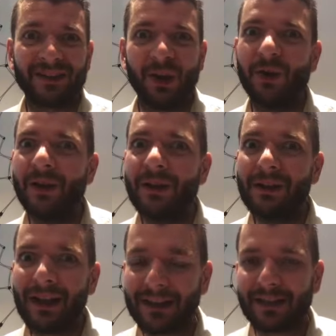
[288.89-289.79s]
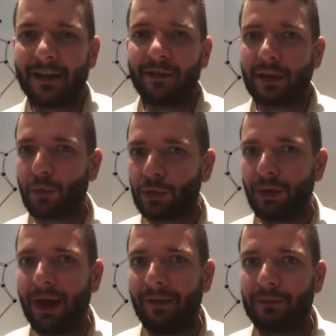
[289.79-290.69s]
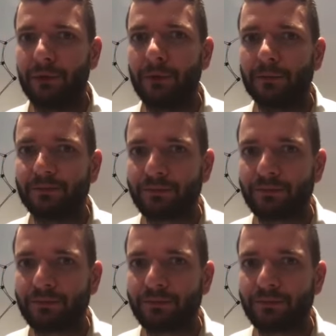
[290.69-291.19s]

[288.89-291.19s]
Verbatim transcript: So that's kind of like what you have to